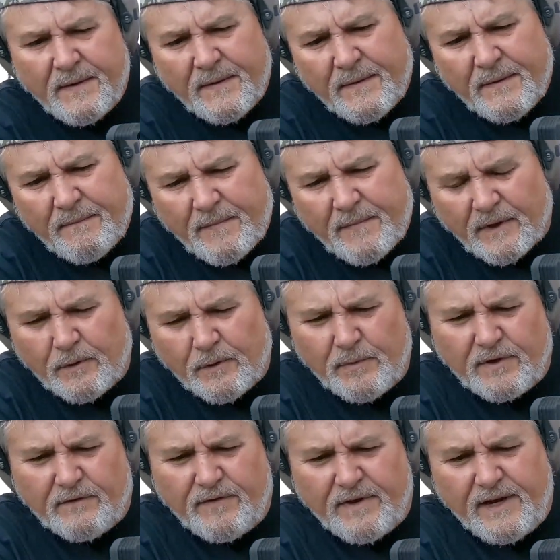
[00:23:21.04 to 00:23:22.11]
A little
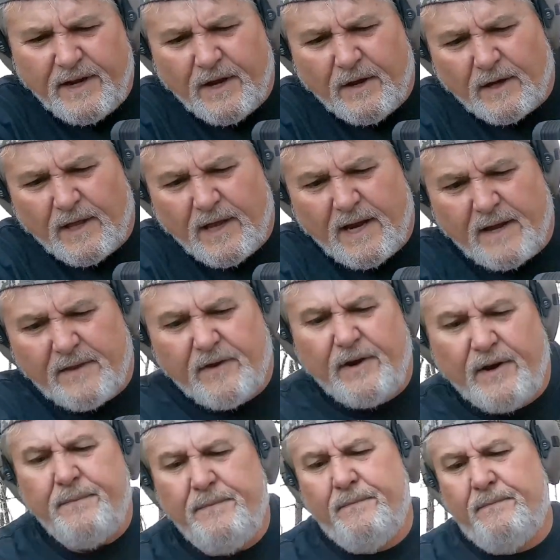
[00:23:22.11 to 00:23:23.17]
bit of video lag
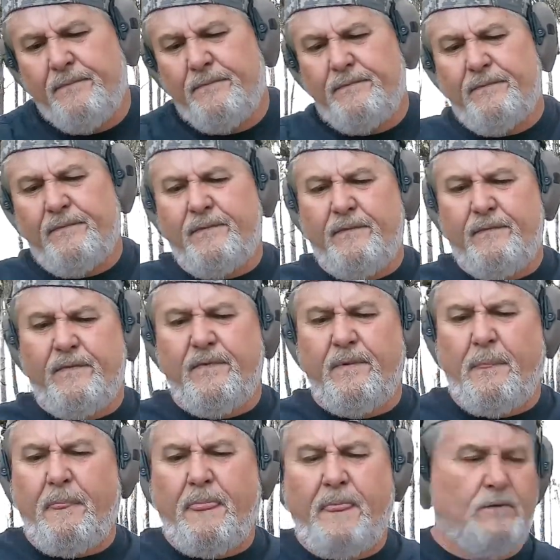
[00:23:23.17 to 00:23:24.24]
there.
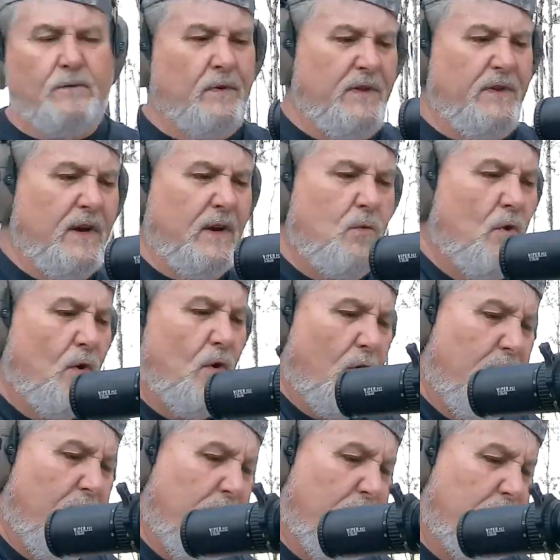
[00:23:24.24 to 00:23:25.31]
Within a
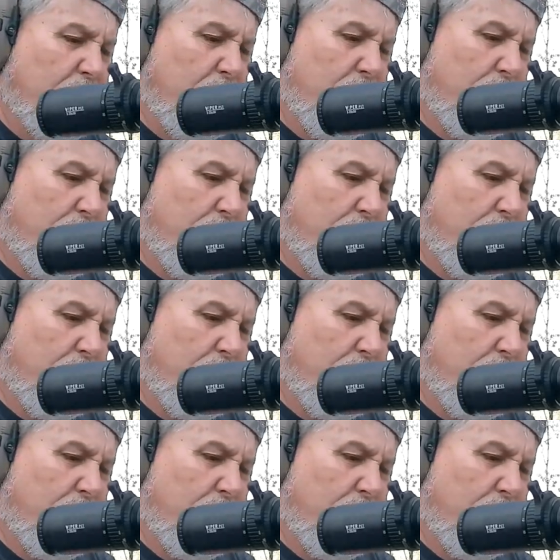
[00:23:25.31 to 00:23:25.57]
quarter inch.